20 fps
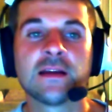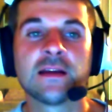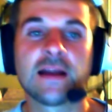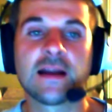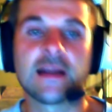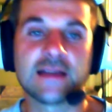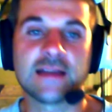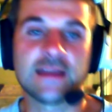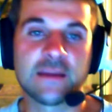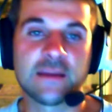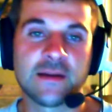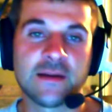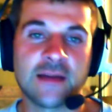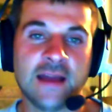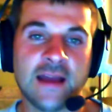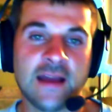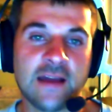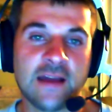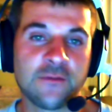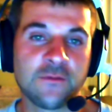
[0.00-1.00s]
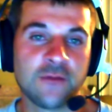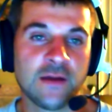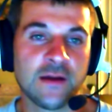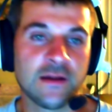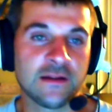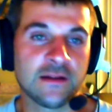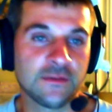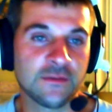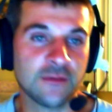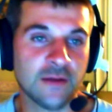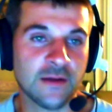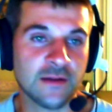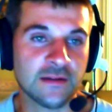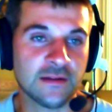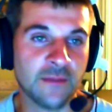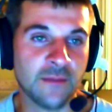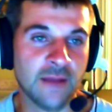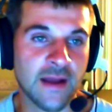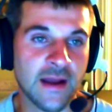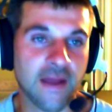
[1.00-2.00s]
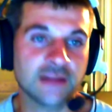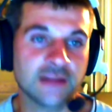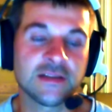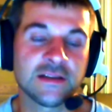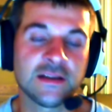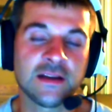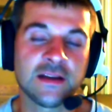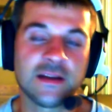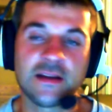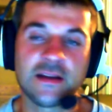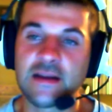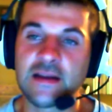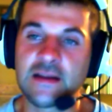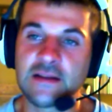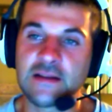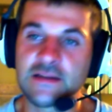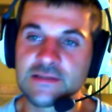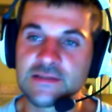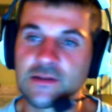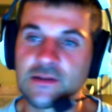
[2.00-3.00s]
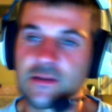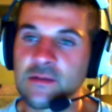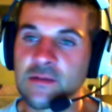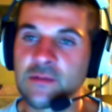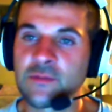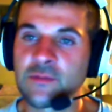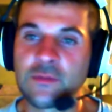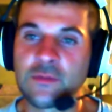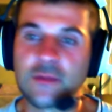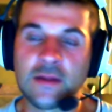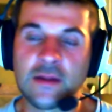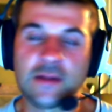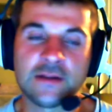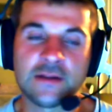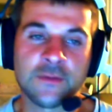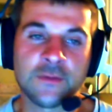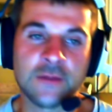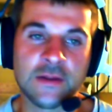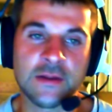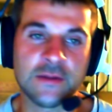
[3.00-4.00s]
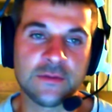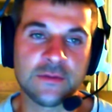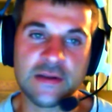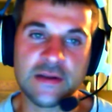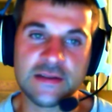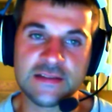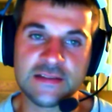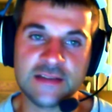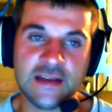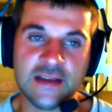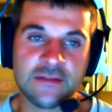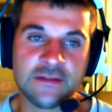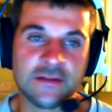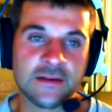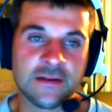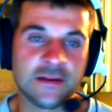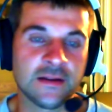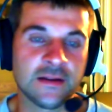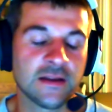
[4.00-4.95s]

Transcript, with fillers: I came in halfway throughout the match, and I'm still able to pull out a 23 and 7.